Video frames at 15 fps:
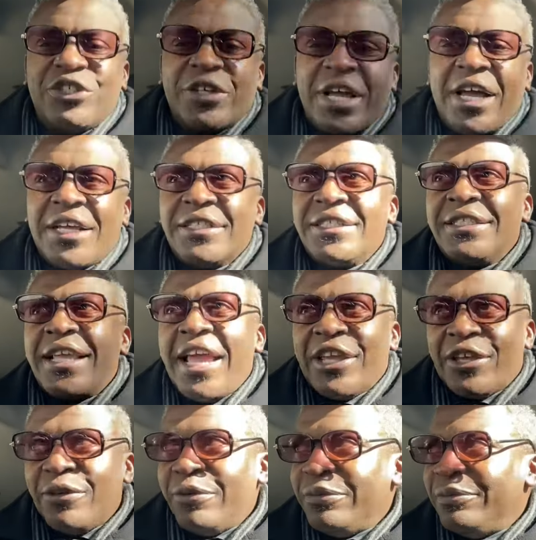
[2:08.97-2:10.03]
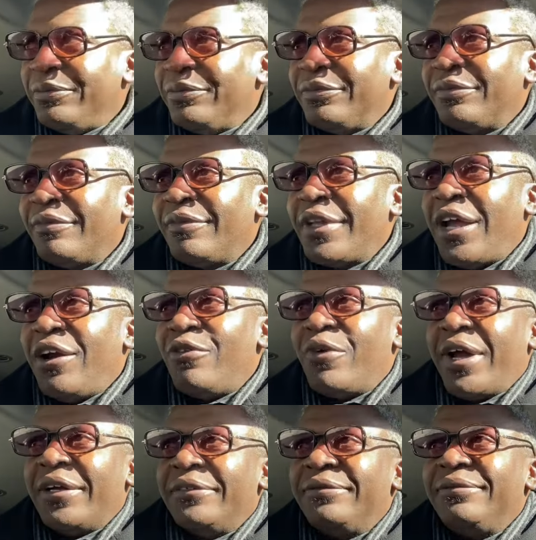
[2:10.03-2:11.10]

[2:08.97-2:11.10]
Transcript: you guys. Thank you. All right.